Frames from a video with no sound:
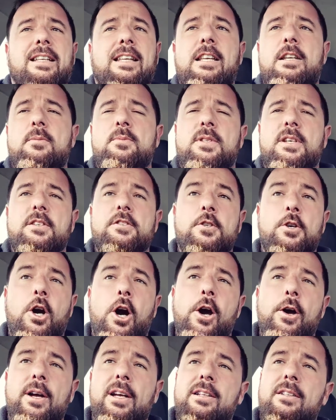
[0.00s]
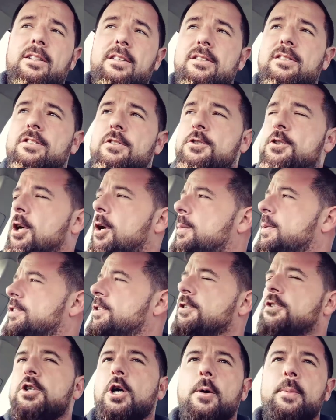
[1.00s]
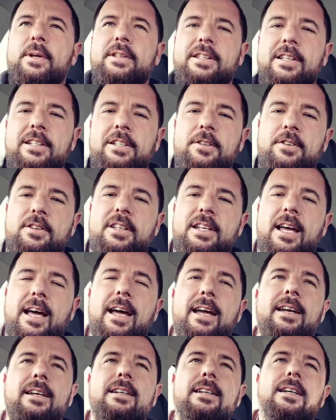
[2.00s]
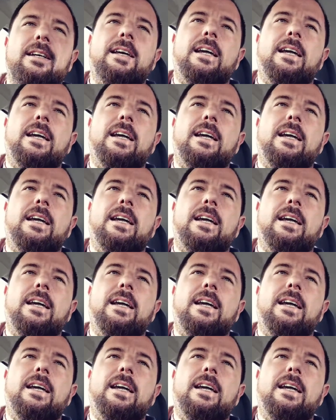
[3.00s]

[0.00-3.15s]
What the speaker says: keeps us going. A job is a job at the end of the day.